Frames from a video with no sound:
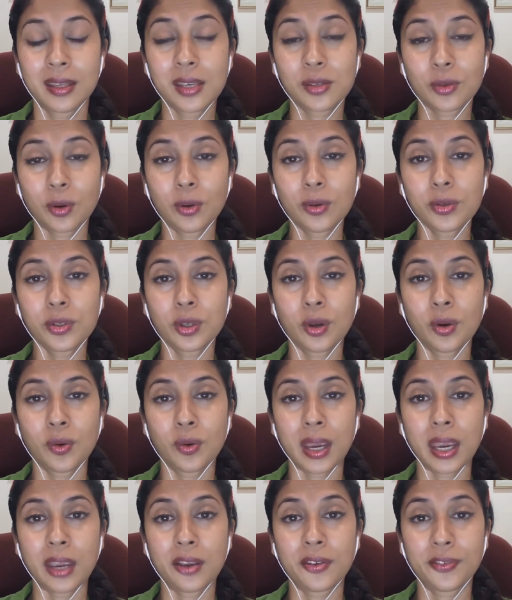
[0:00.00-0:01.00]
There's
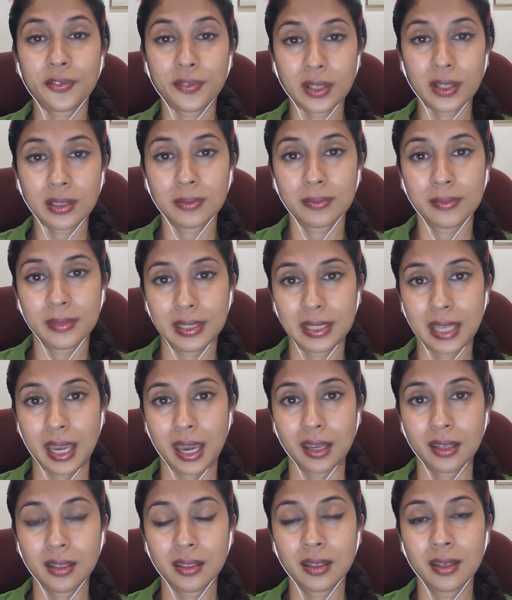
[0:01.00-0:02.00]
also a film,
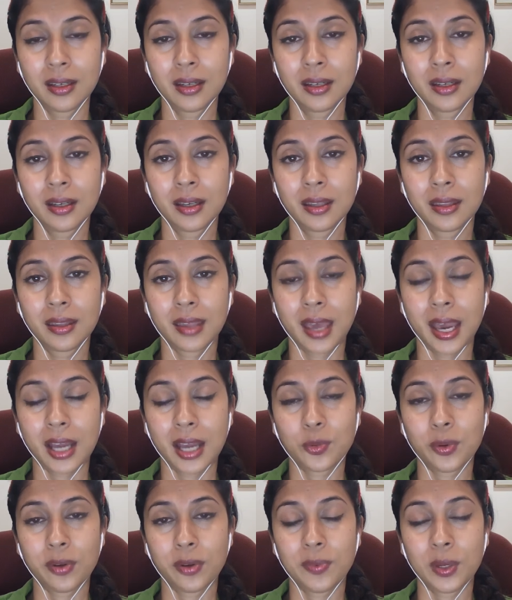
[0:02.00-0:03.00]
Dan,
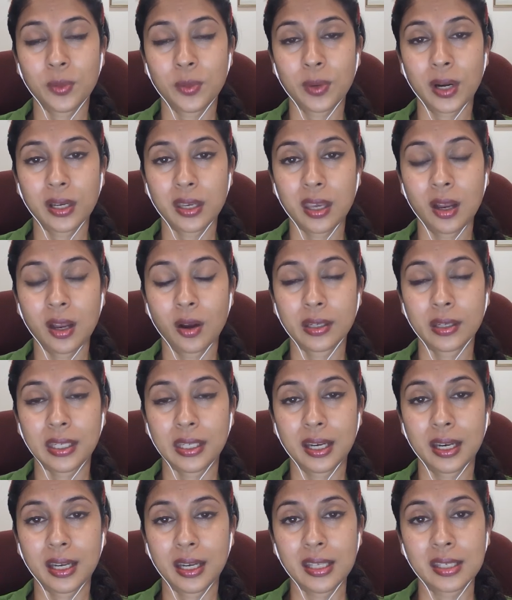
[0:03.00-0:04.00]
that we've been working on
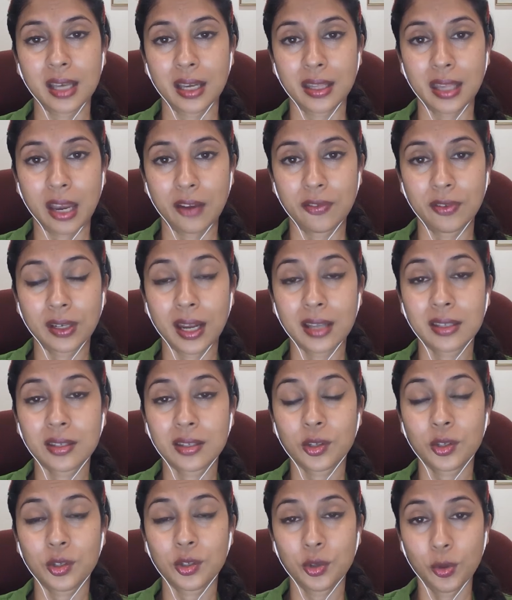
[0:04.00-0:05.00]
here in South Africa.
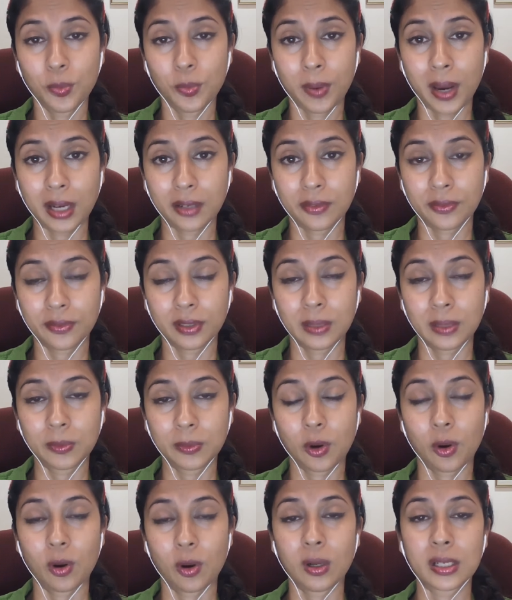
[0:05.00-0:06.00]
It's a 2-part
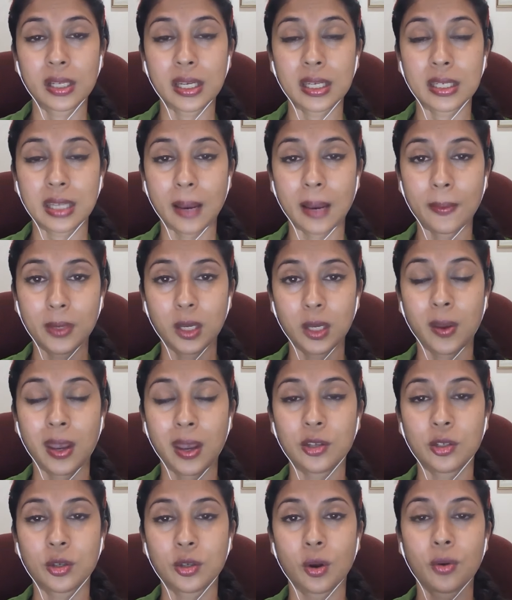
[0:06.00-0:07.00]
film called
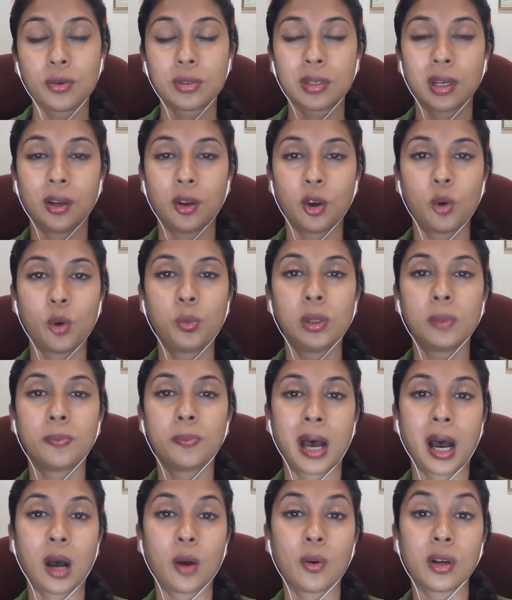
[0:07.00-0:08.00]
WHO's Global
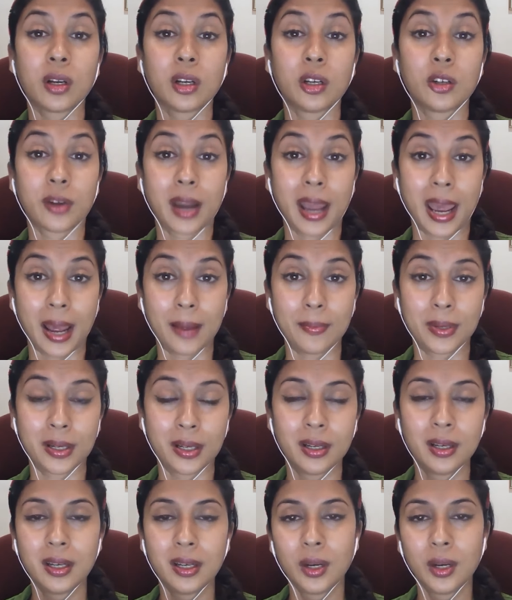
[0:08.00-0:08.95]
Power Grab.